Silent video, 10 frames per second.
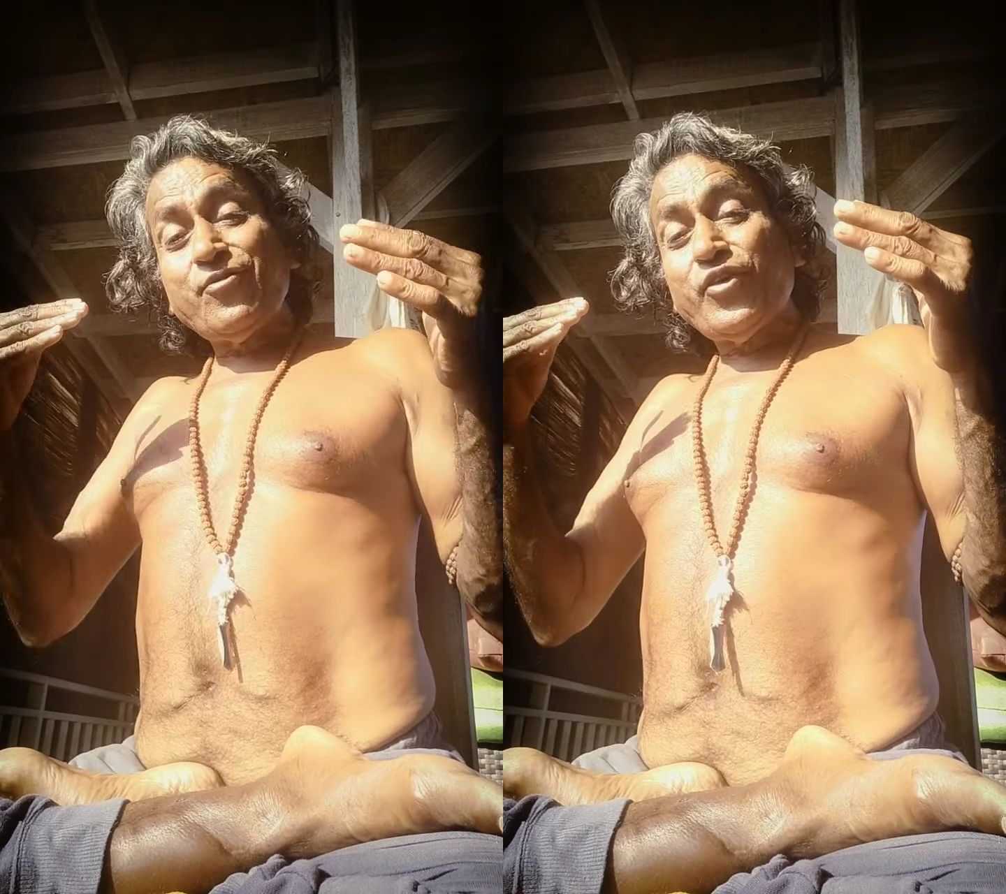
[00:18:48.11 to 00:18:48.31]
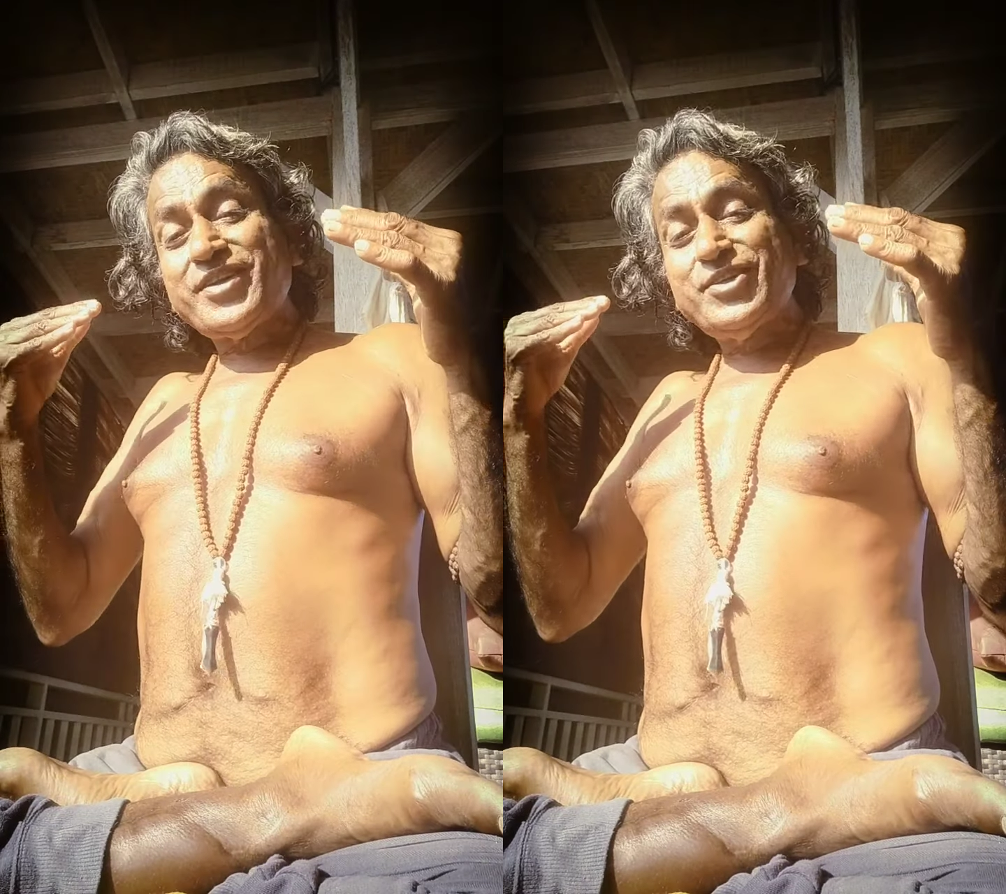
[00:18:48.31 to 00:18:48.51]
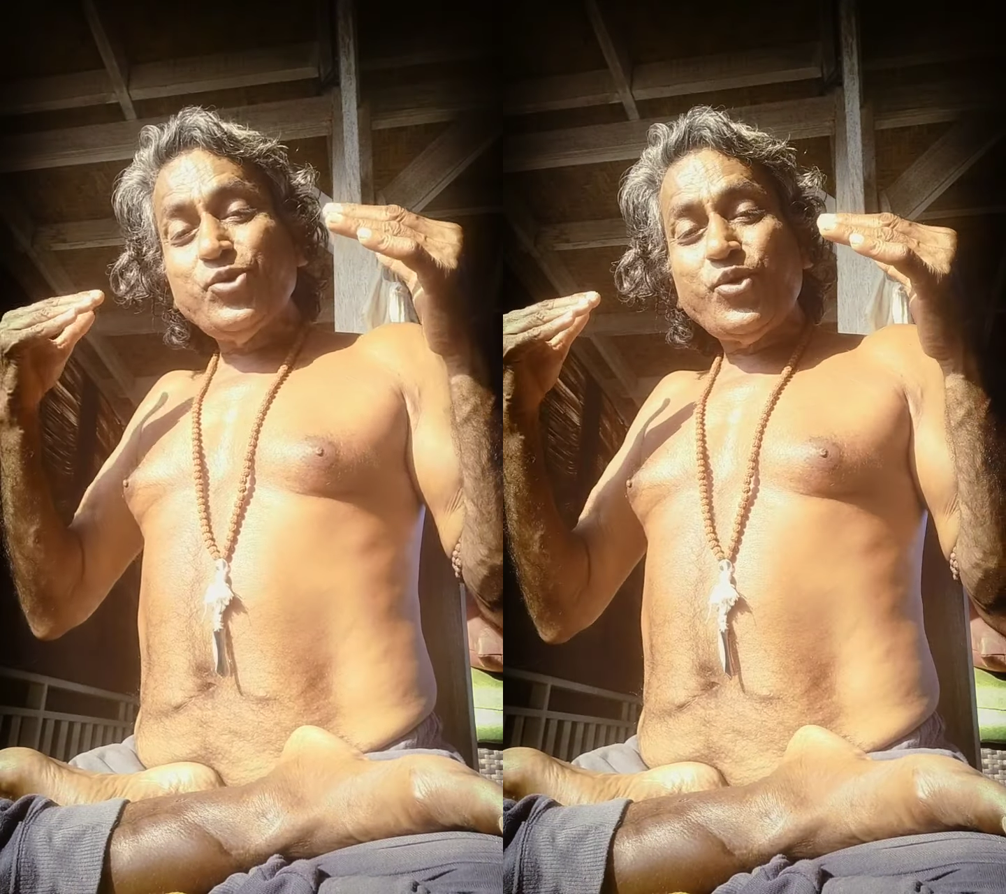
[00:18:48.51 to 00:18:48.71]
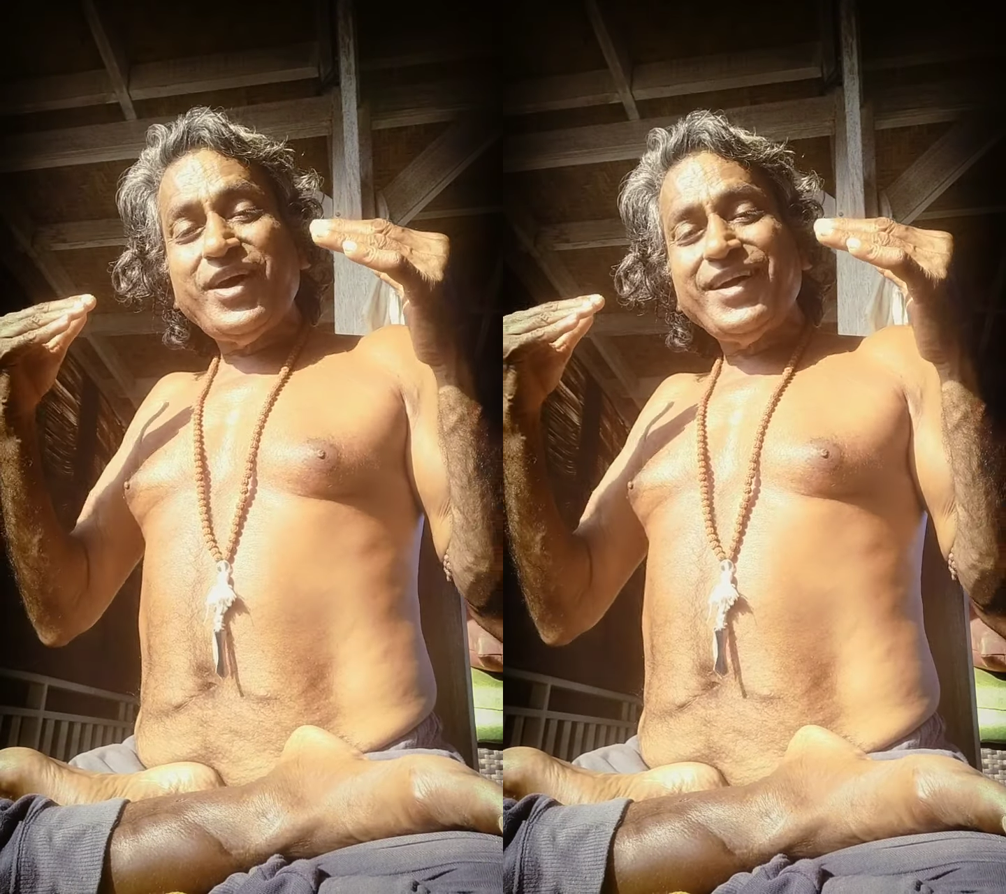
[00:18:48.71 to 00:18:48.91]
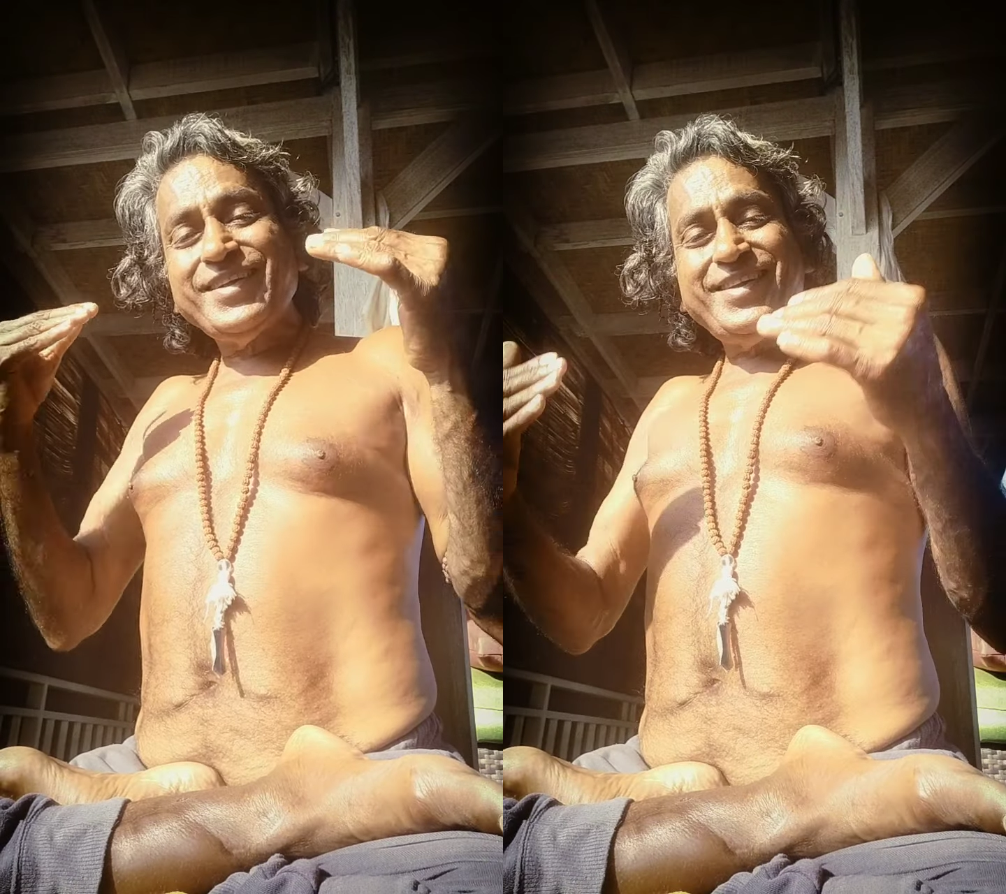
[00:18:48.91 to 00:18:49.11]
what
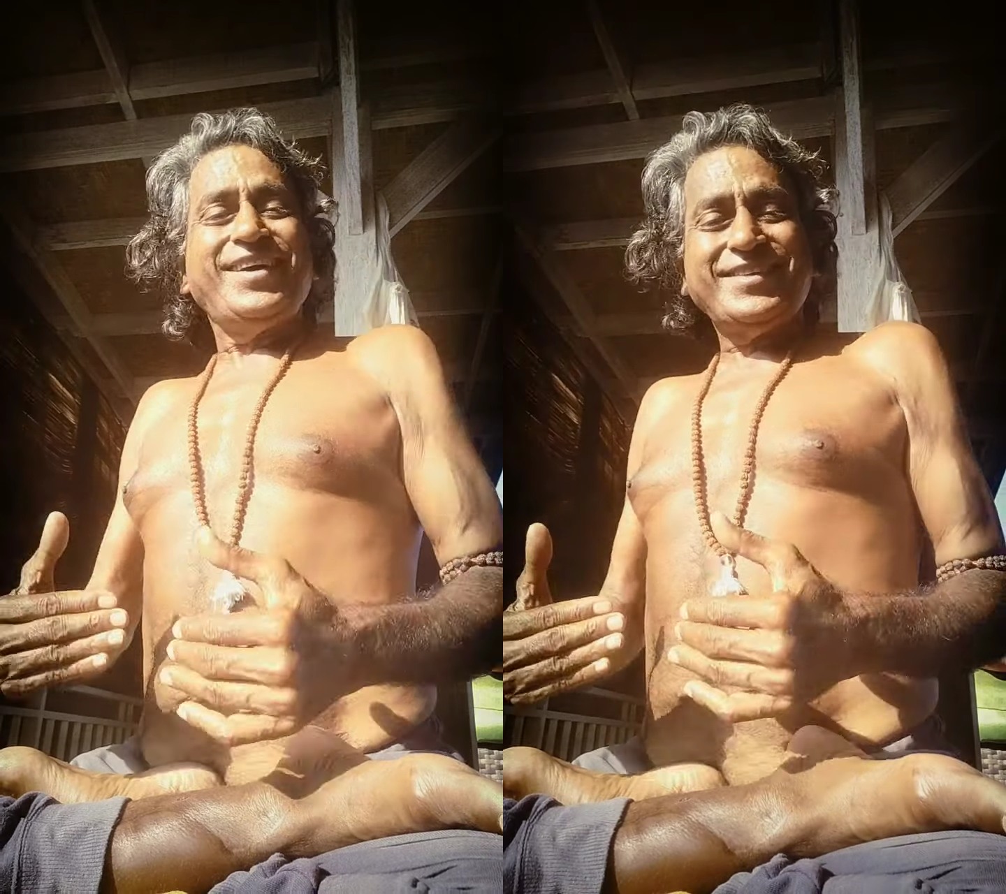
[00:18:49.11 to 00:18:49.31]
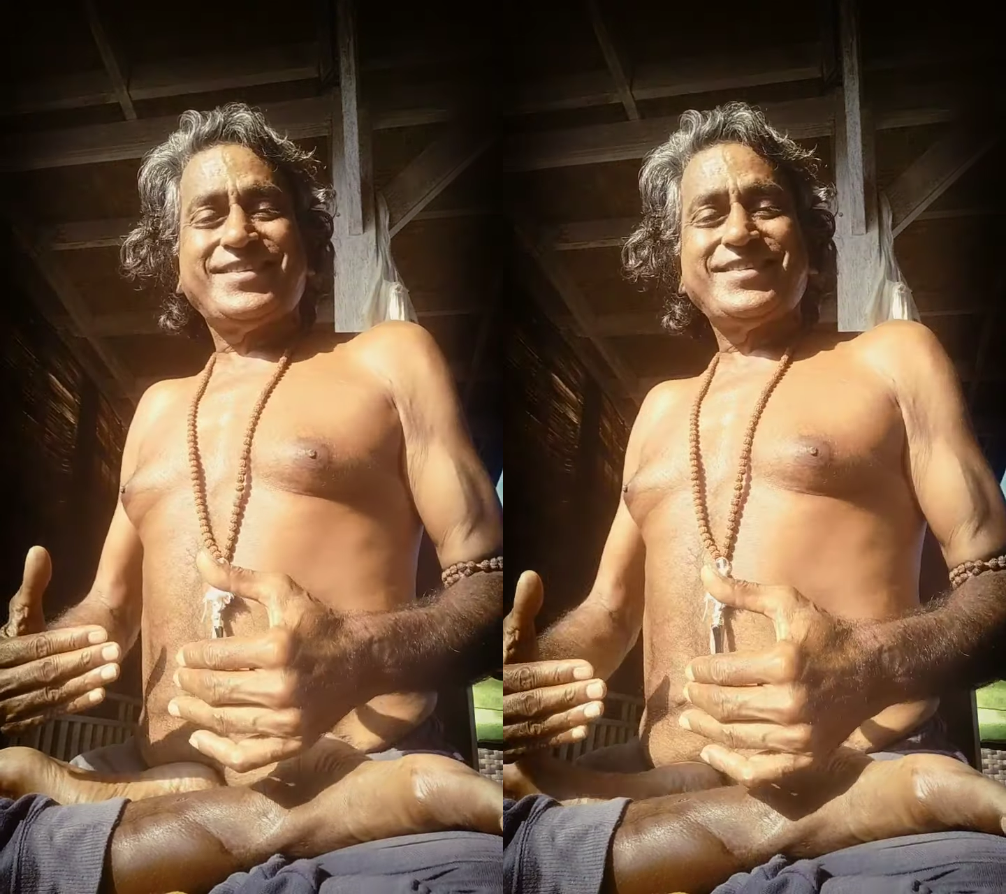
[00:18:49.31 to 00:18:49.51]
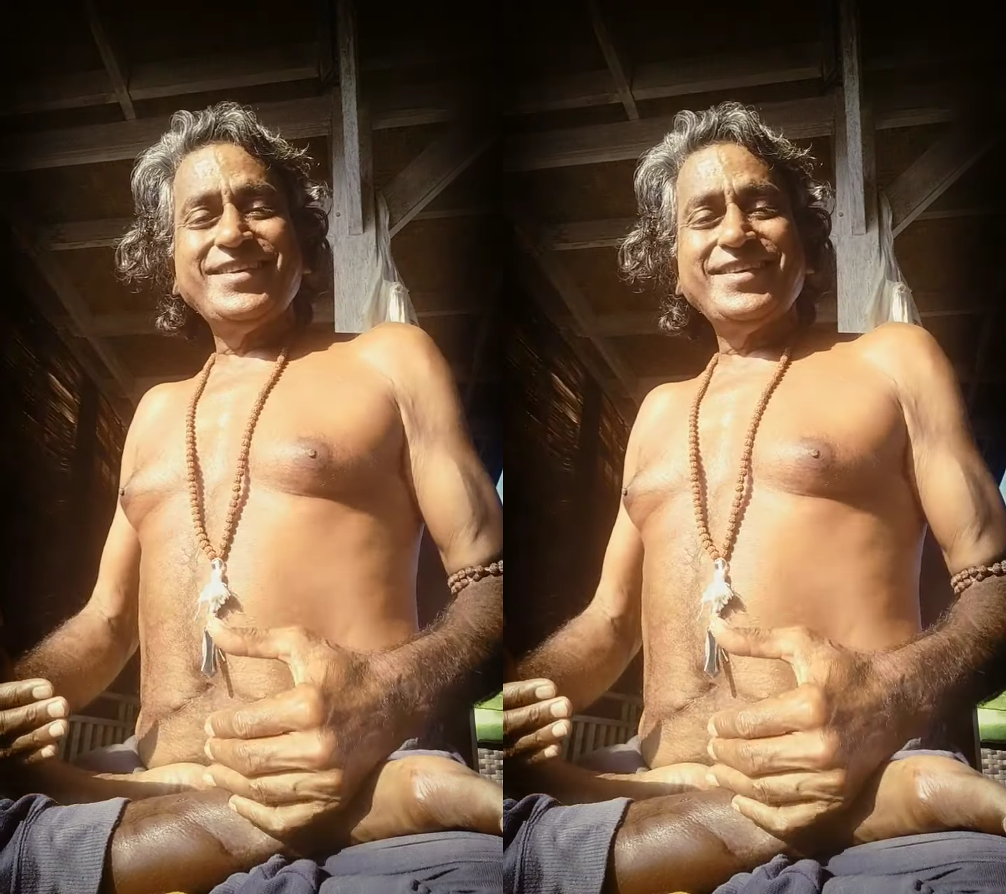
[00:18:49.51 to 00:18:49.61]
yoga is.